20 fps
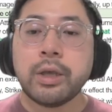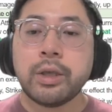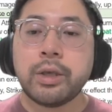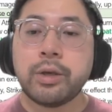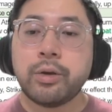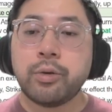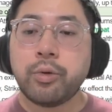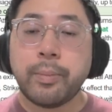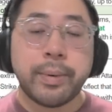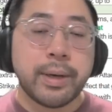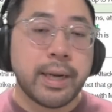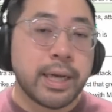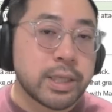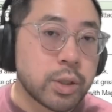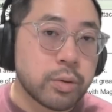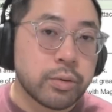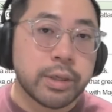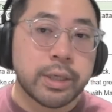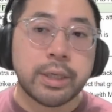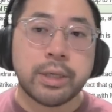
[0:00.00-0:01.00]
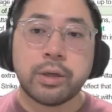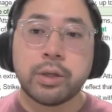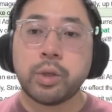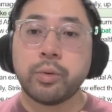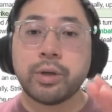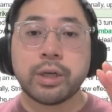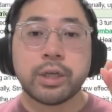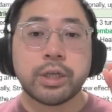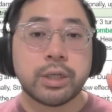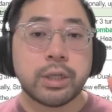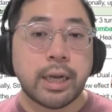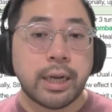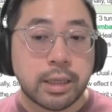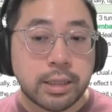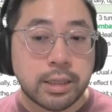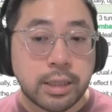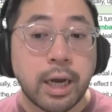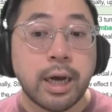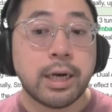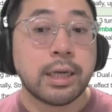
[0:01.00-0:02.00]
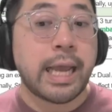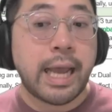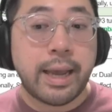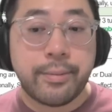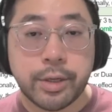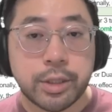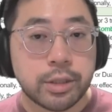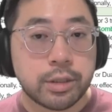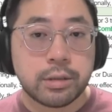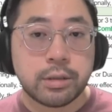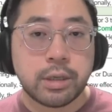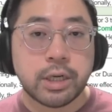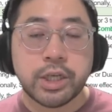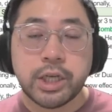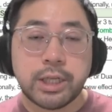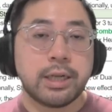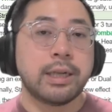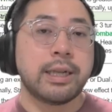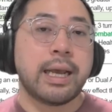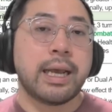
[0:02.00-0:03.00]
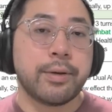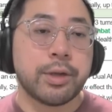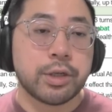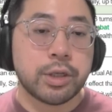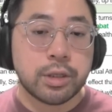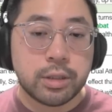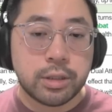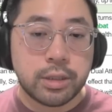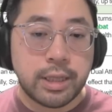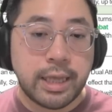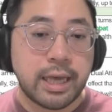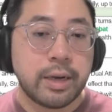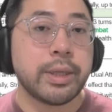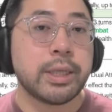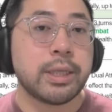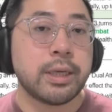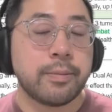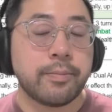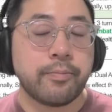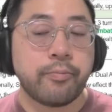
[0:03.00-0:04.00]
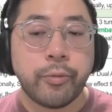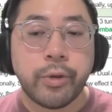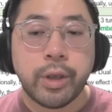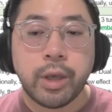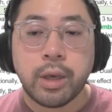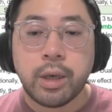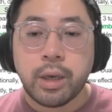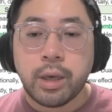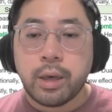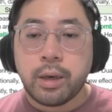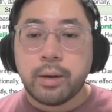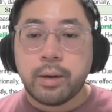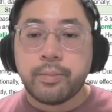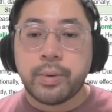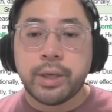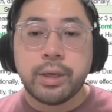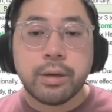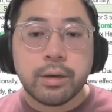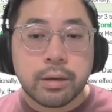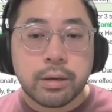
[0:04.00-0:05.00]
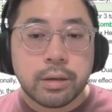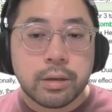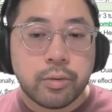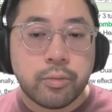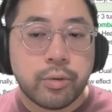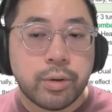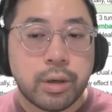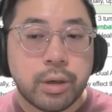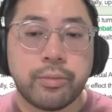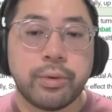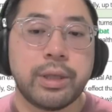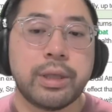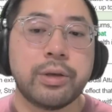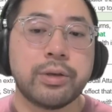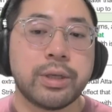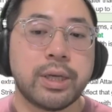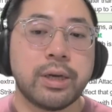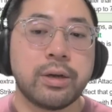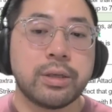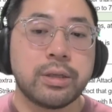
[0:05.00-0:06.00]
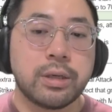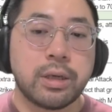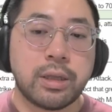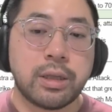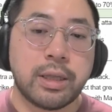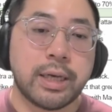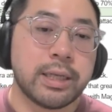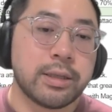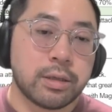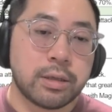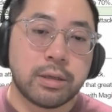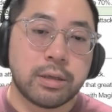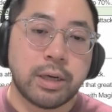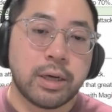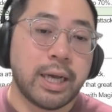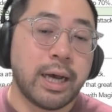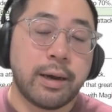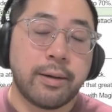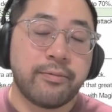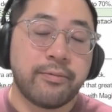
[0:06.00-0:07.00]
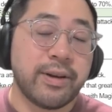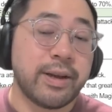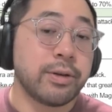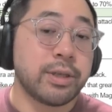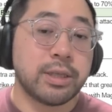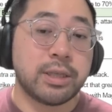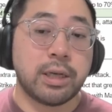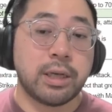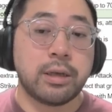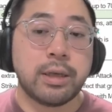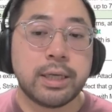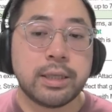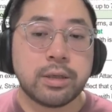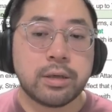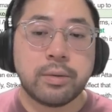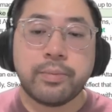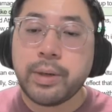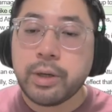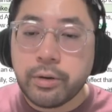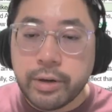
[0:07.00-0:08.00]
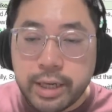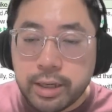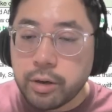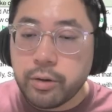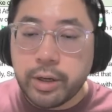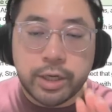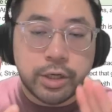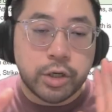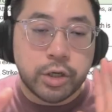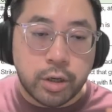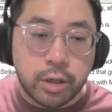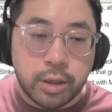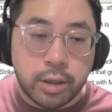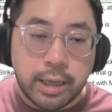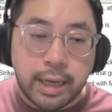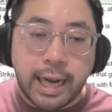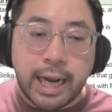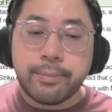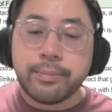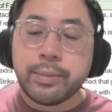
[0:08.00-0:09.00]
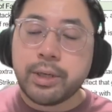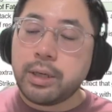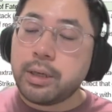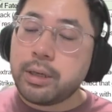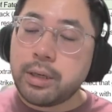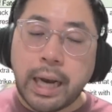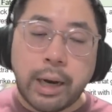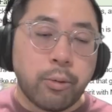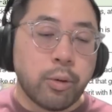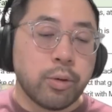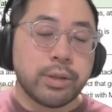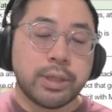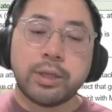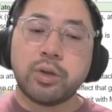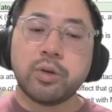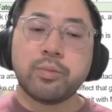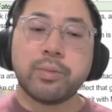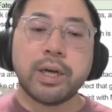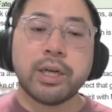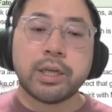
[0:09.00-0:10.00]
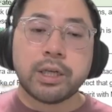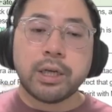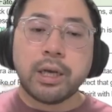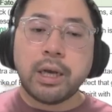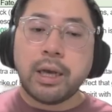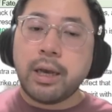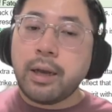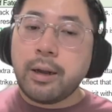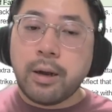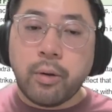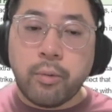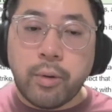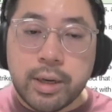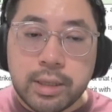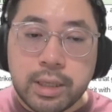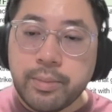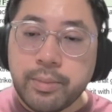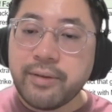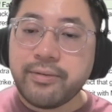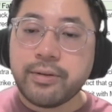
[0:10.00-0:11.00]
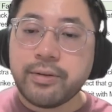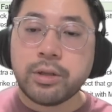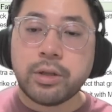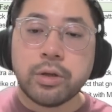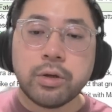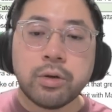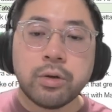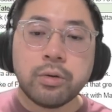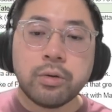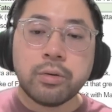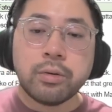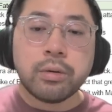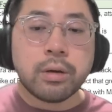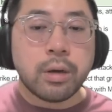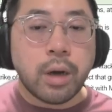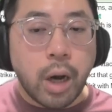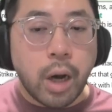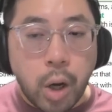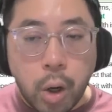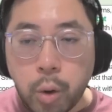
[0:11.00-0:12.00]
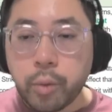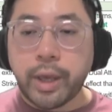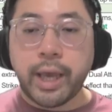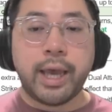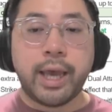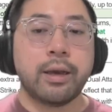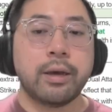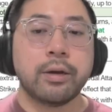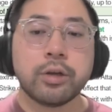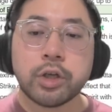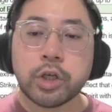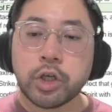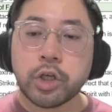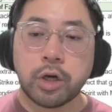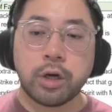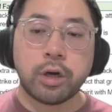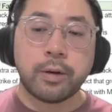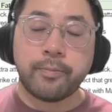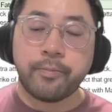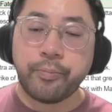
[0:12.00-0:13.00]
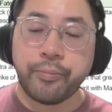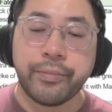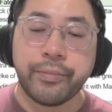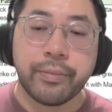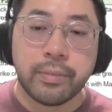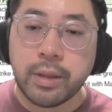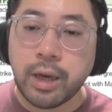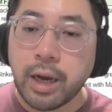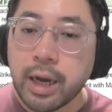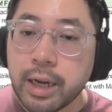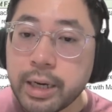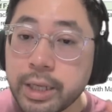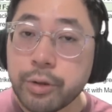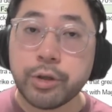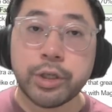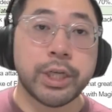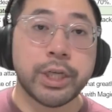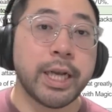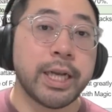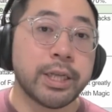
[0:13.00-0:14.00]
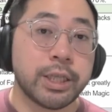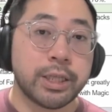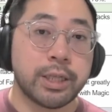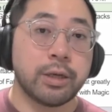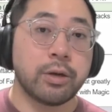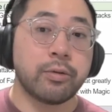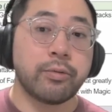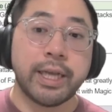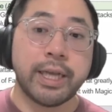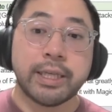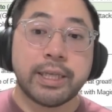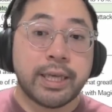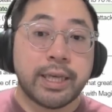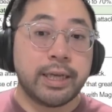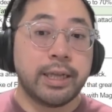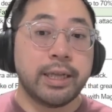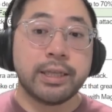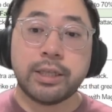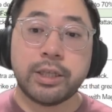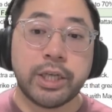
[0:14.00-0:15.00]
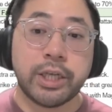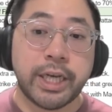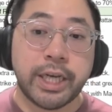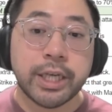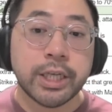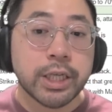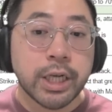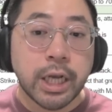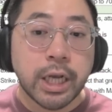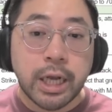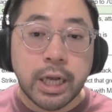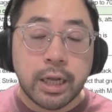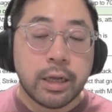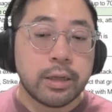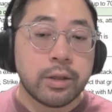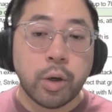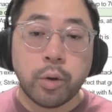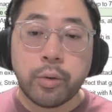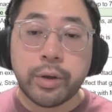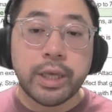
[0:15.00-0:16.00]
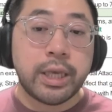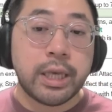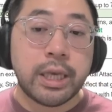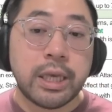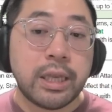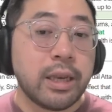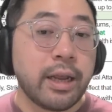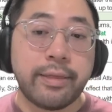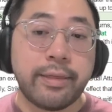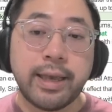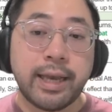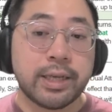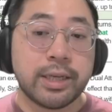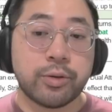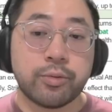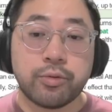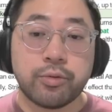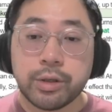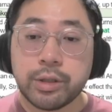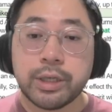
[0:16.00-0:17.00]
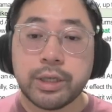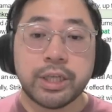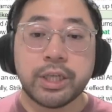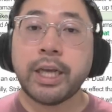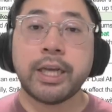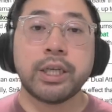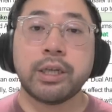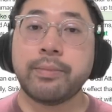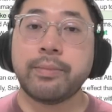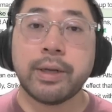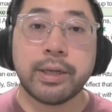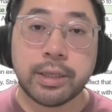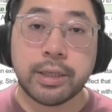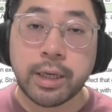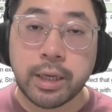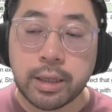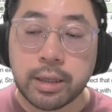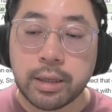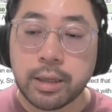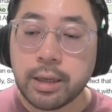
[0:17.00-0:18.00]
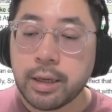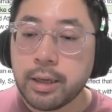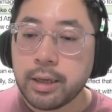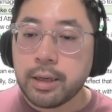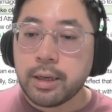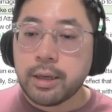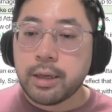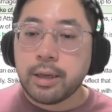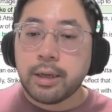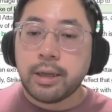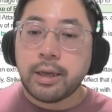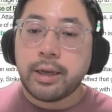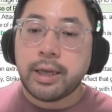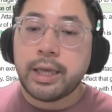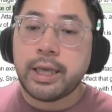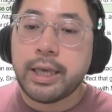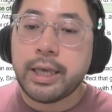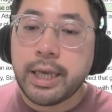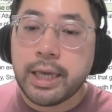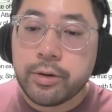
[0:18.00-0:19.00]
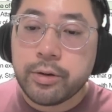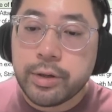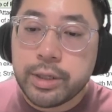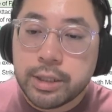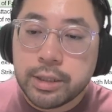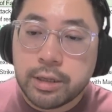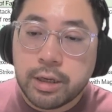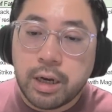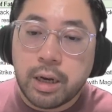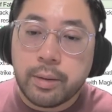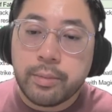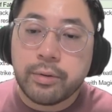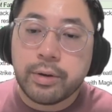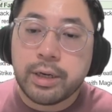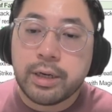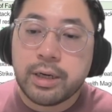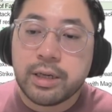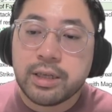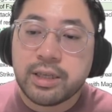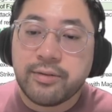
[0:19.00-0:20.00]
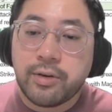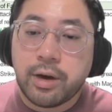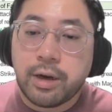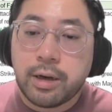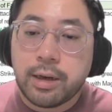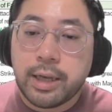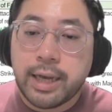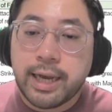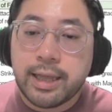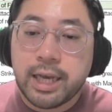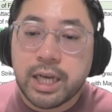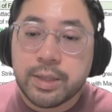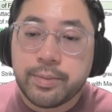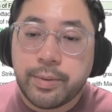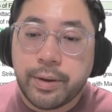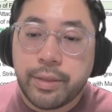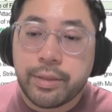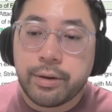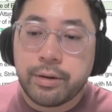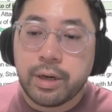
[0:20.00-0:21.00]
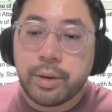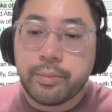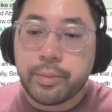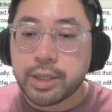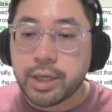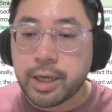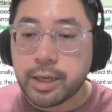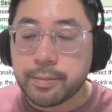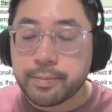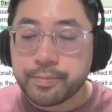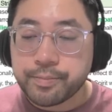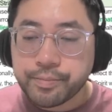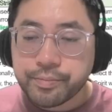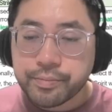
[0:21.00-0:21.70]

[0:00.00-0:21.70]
you rip an S3, you're doing a ton of damage, a shit ton of damage to the enemy team. But here, we're not really using her as a cleanser, Fenris as a cleanser, but great, okay, sure. I won't say too much. 1 debuff to 2, okay, sure. Not a huge change still, right? His kit isn't changed, no EE, nothing has really changed about his kit. He increases the combat readiness of all allies by 30%.